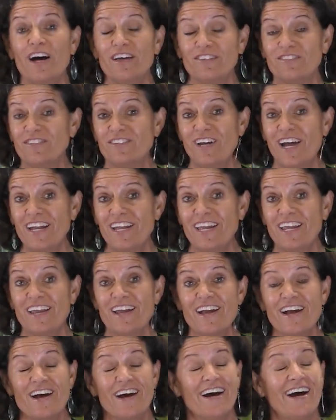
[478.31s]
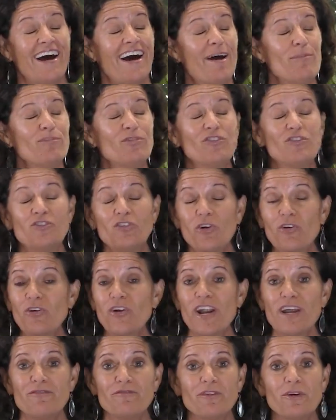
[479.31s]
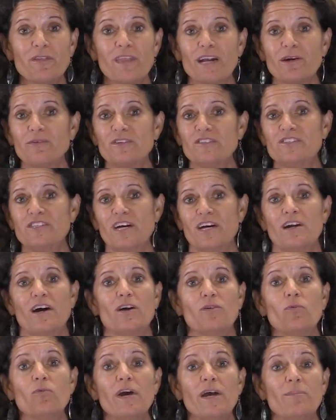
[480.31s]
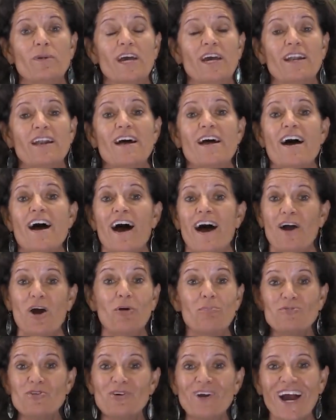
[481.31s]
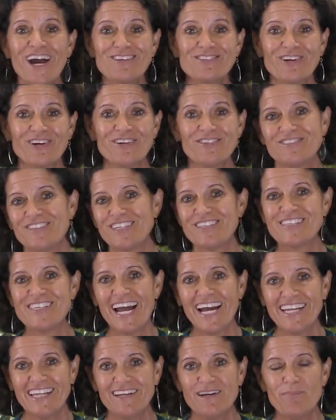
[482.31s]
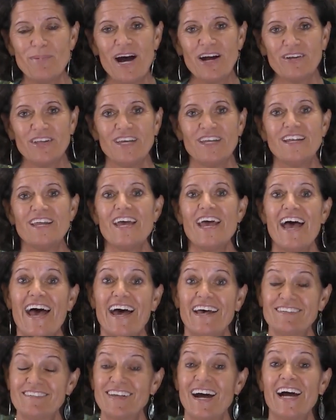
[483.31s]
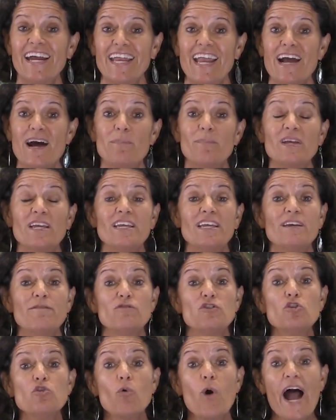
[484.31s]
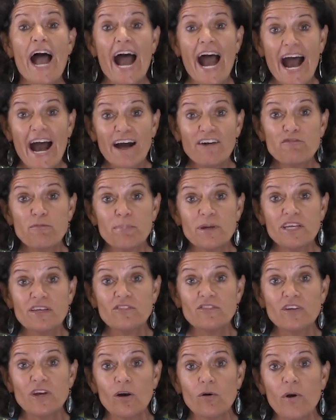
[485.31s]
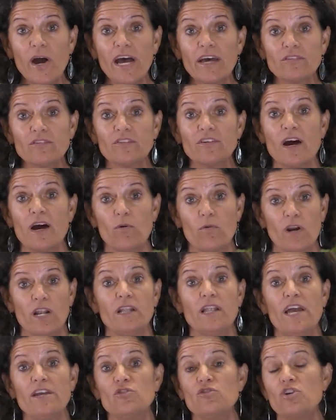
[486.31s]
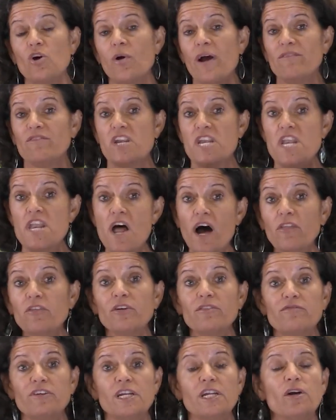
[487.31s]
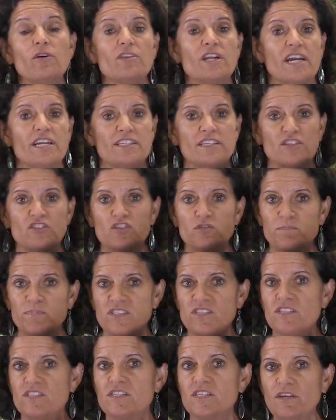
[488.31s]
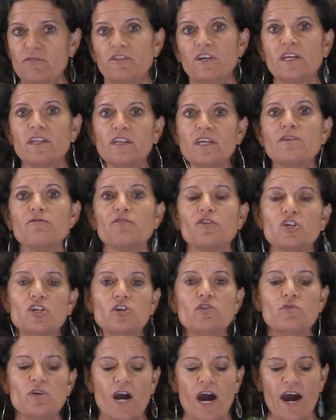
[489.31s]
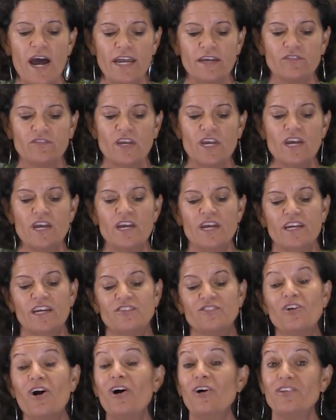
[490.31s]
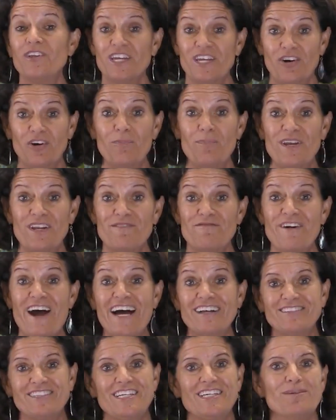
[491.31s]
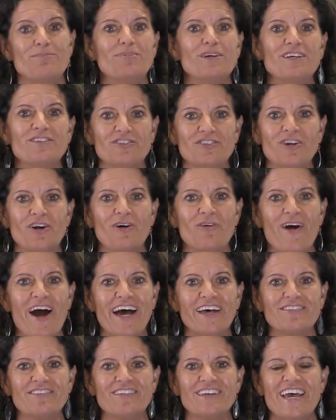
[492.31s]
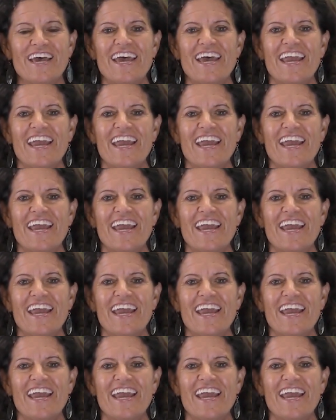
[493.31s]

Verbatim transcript: study. I'm so grateful that it was done on women. I hope you guys are as excited about it as I am. If you have PCOS, I want to let you know I have another video that I did specifically for you guys. It's called Intermittent Fasting and PCOS.